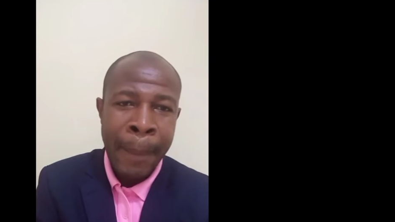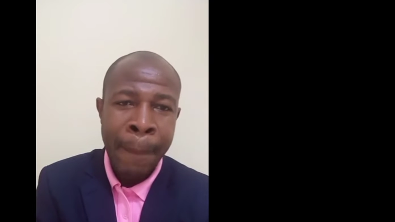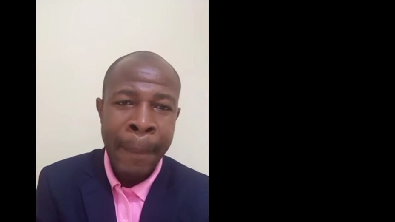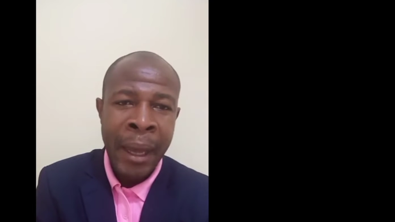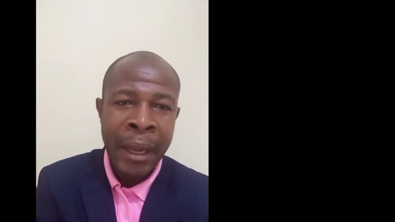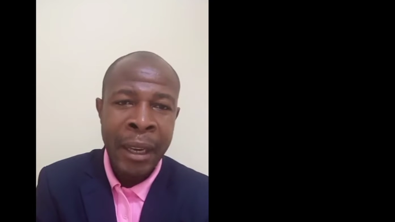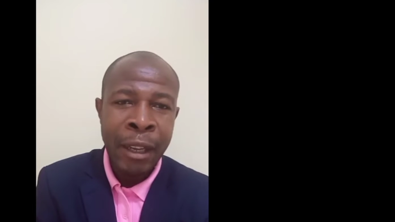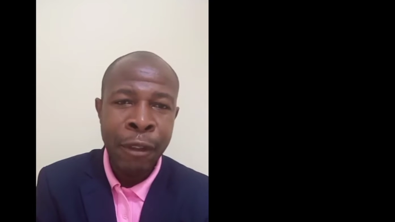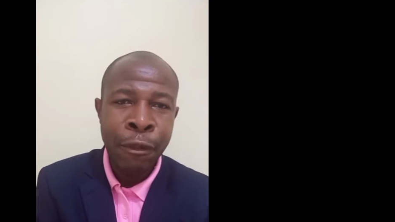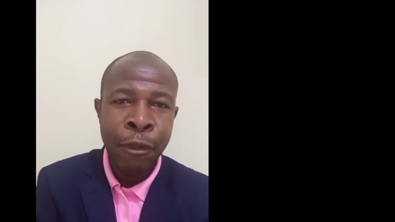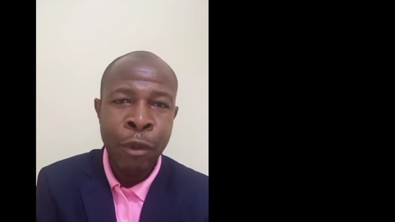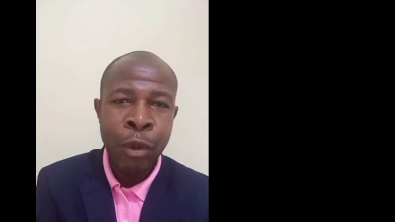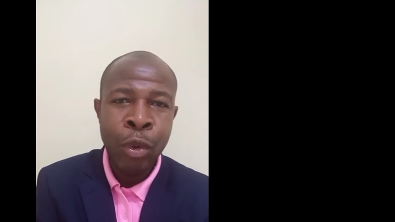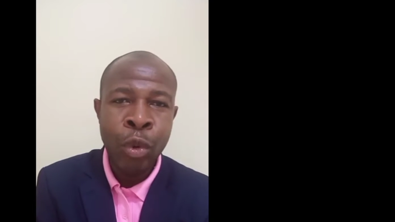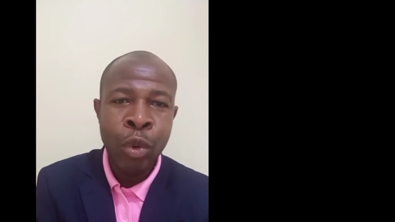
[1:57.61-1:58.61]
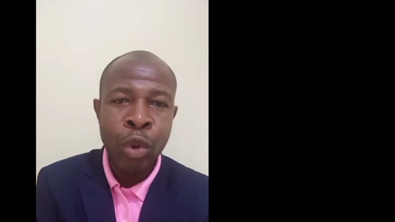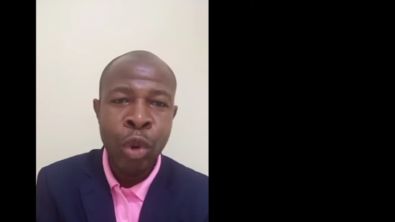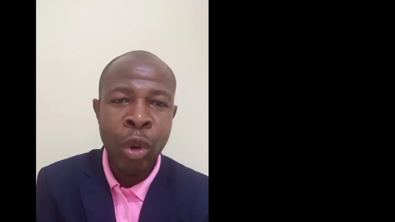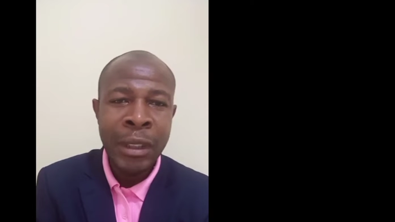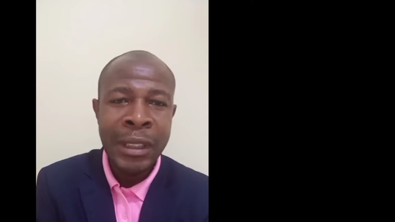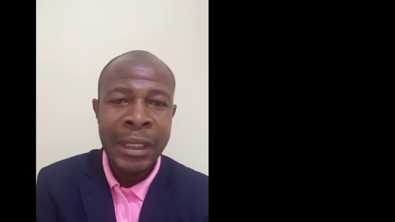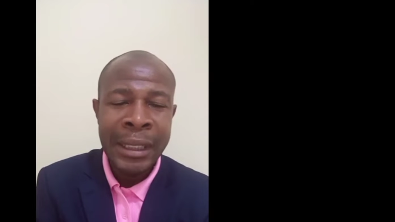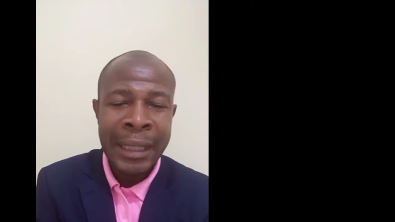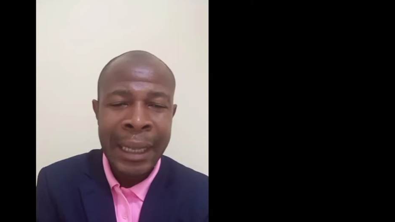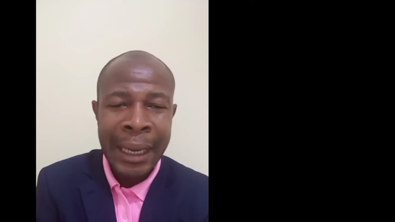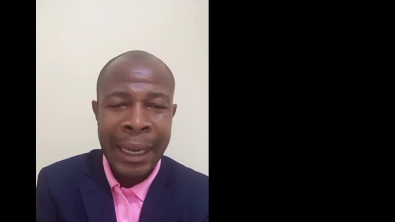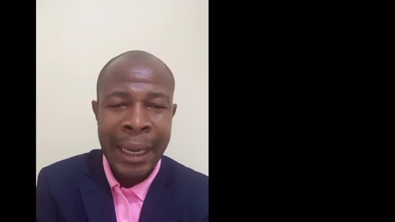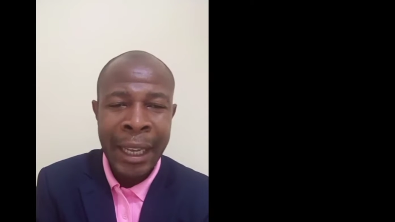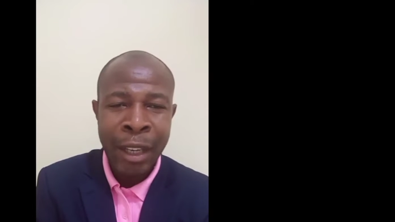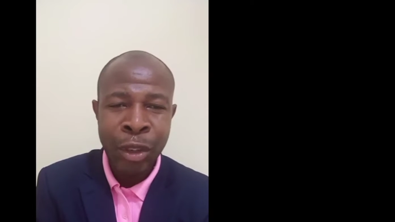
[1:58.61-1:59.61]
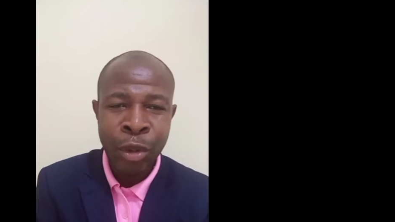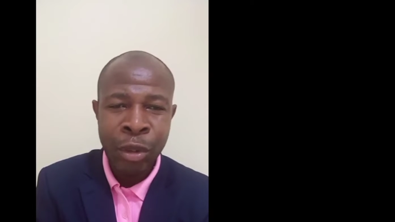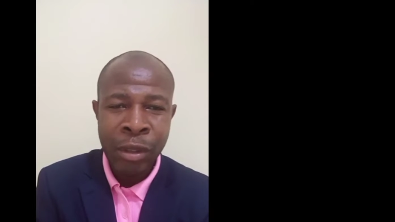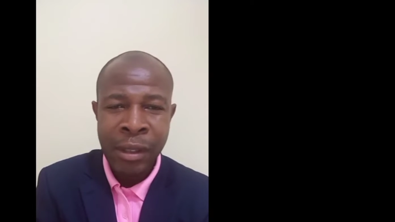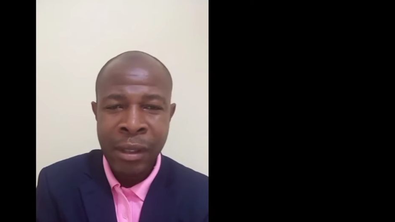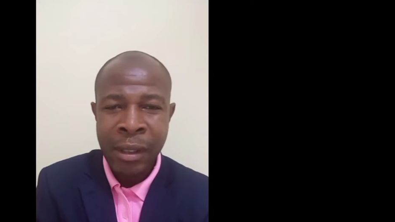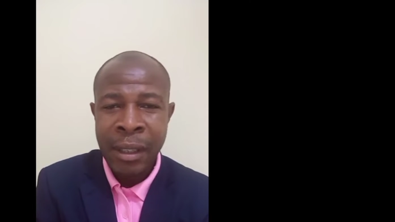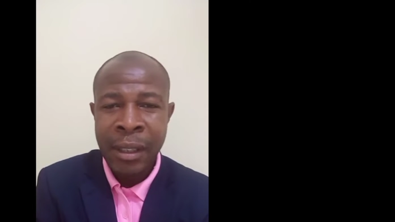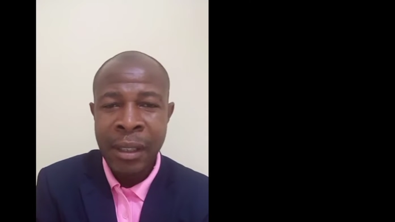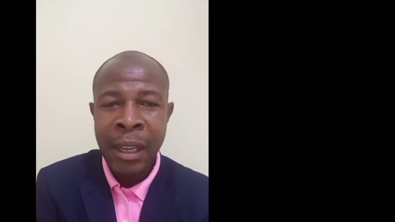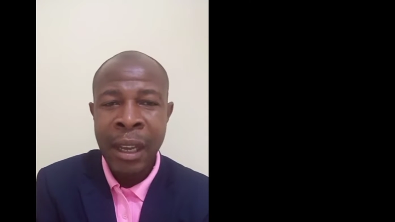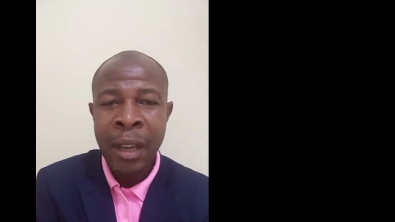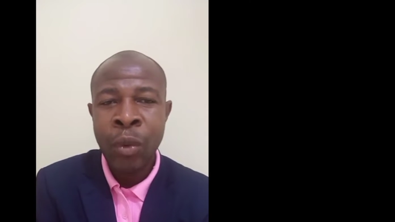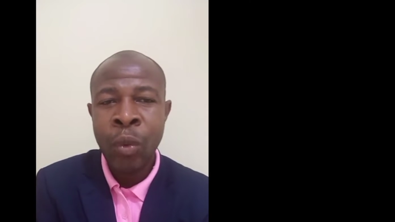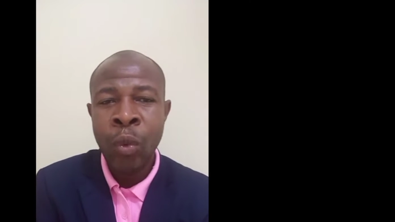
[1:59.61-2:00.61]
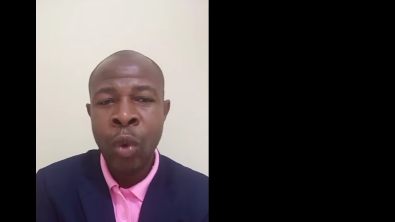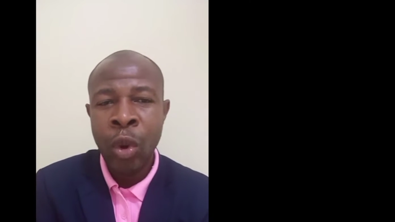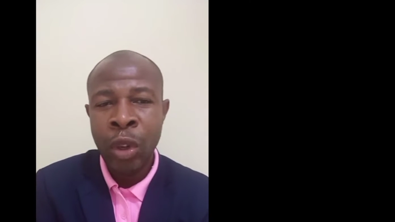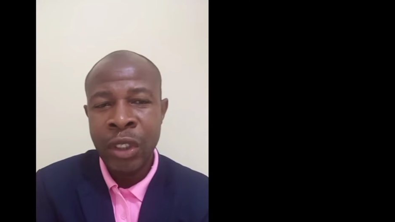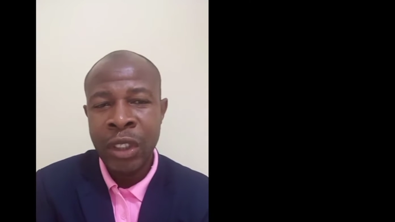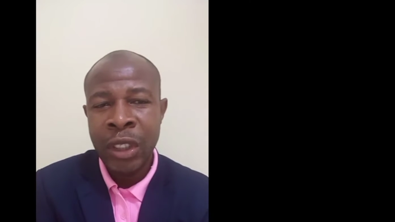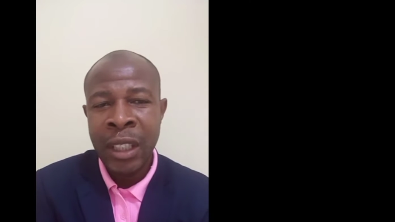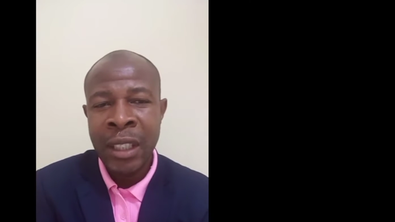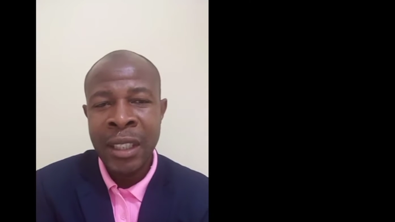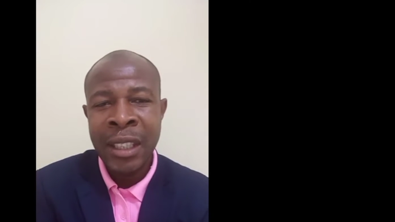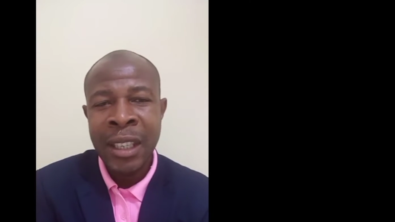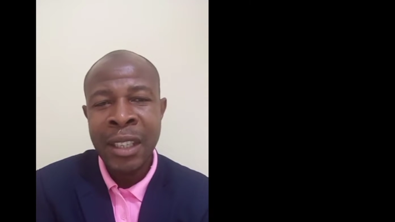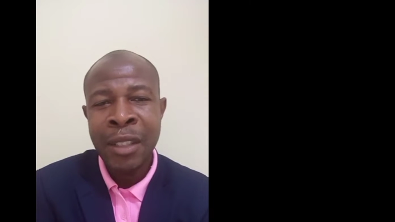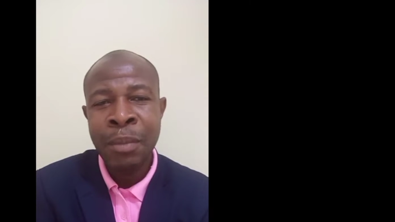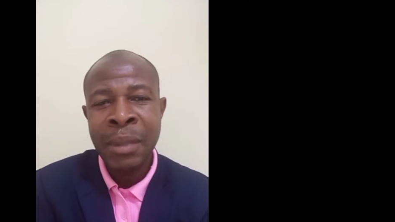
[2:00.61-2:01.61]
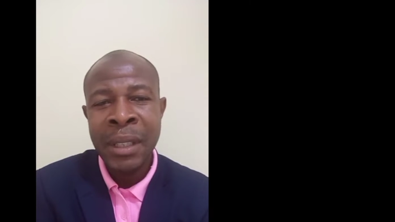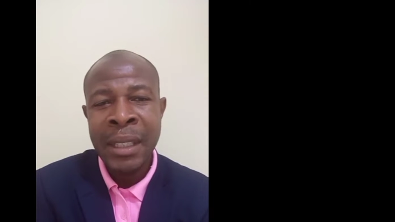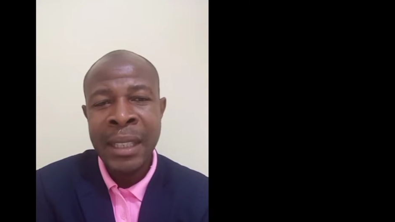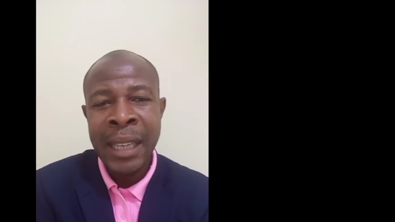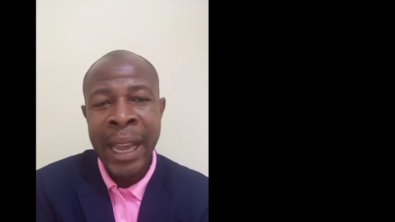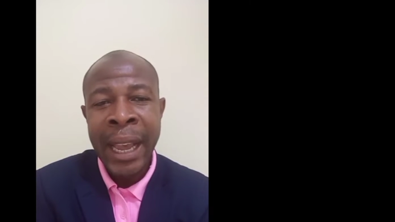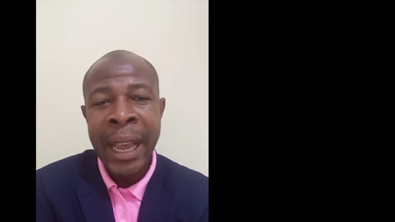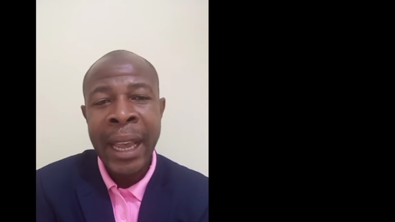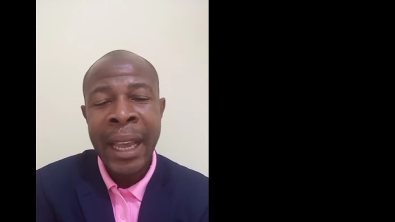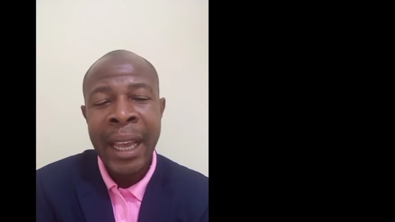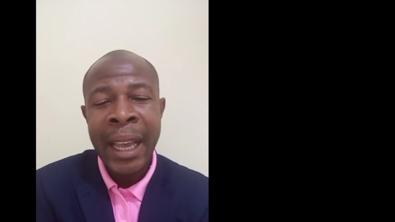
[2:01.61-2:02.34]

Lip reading: But if you do not check and you sit and watch and just be there,